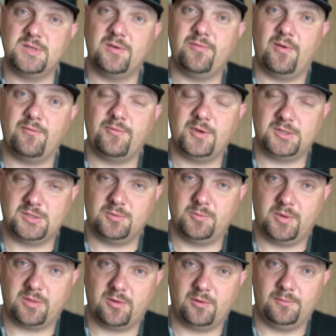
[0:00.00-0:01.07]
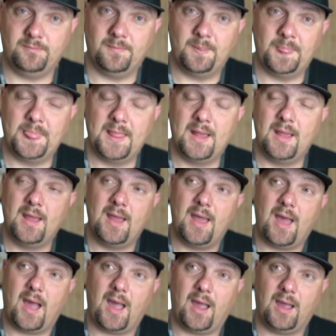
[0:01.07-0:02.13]
if I'm fishing with her
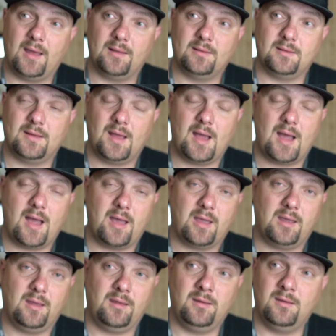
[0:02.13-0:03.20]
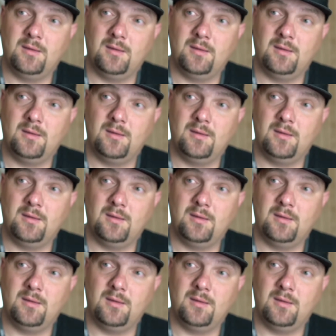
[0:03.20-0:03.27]
and I